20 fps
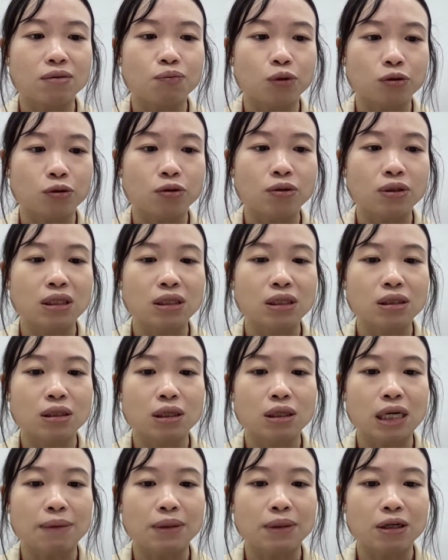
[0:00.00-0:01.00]
producing
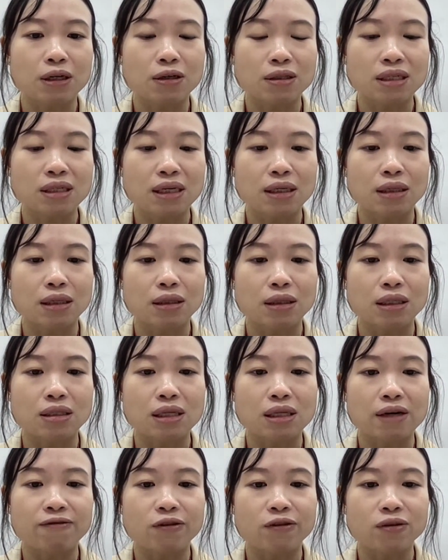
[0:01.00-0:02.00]
carbon dioxide in
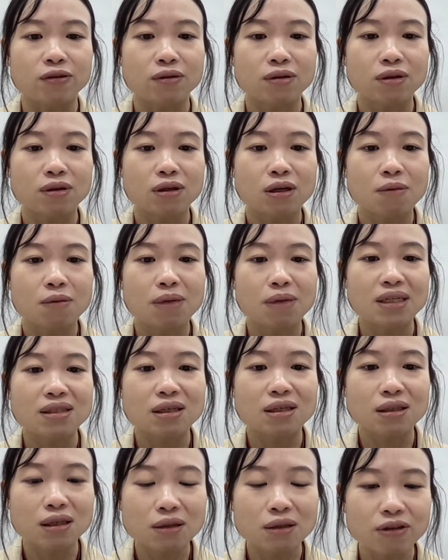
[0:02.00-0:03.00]
this level, but
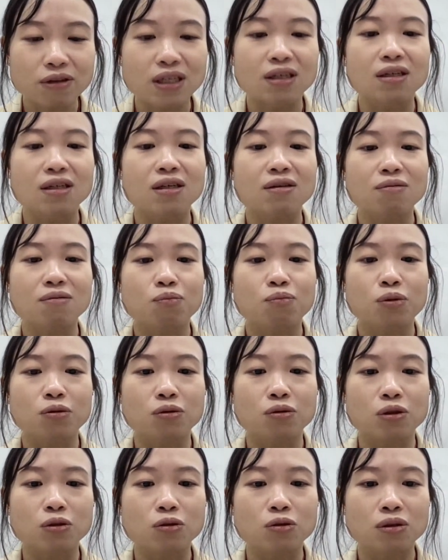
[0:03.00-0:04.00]
certain vehicle
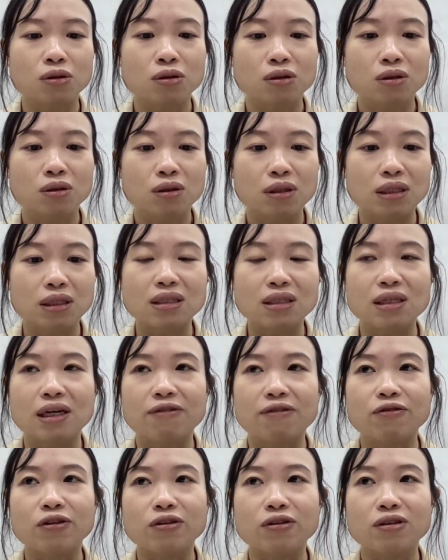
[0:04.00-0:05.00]
produce this
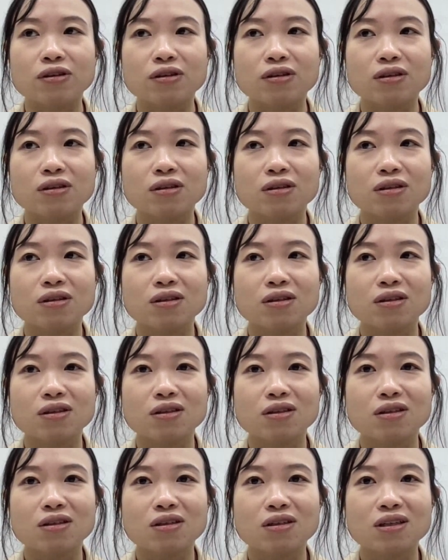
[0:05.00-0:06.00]
level,
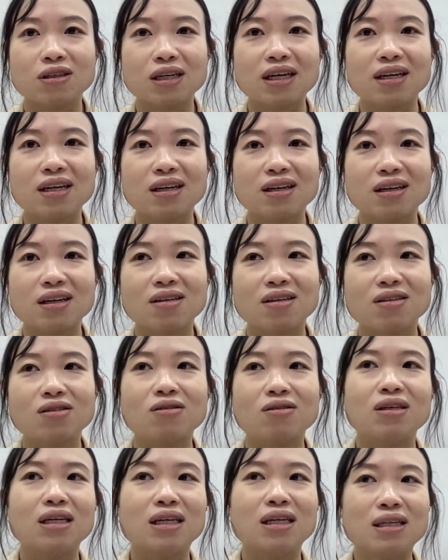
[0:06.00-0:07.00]
right?
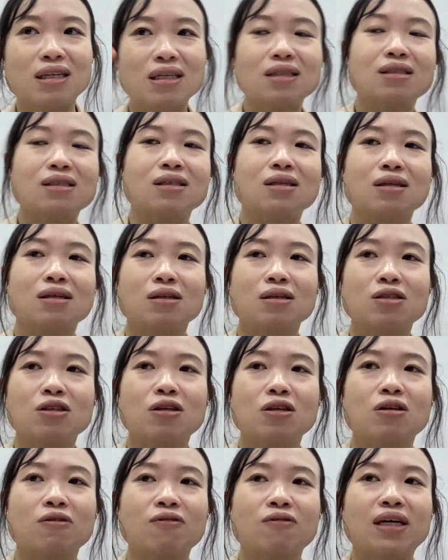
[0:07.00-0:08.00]
So it is
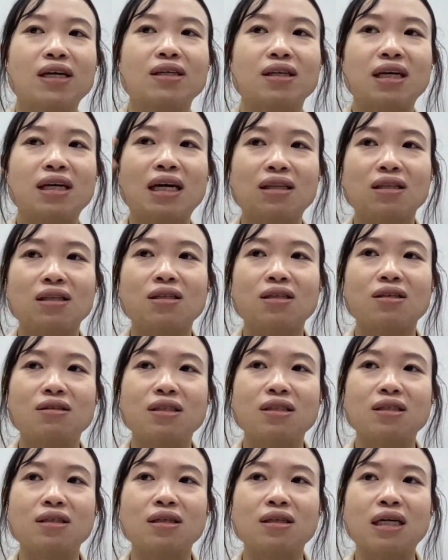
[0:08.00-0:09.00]
sort of like a
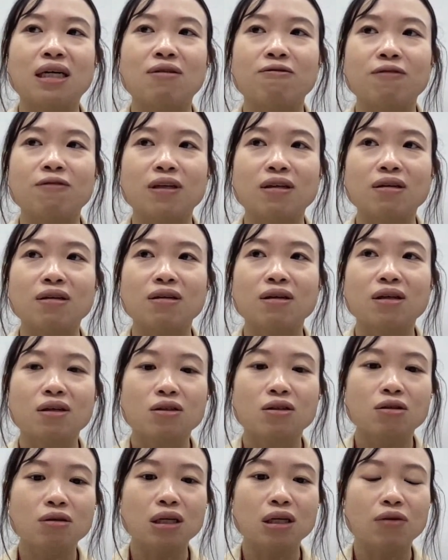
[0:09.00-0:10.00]
categorical kind of thing.
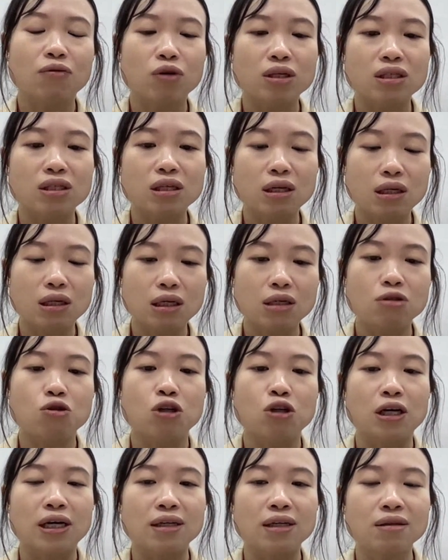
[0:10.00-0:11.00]
So if we see this
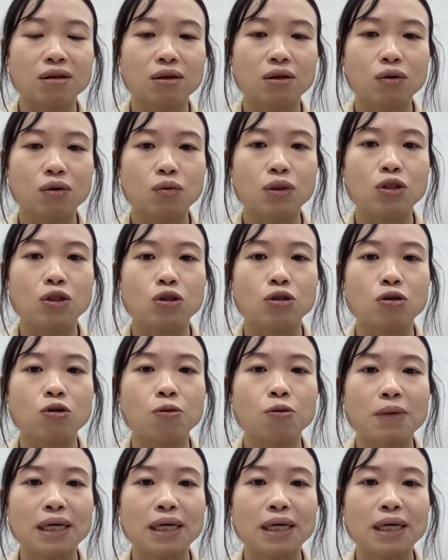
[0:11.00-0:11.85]
trend, we should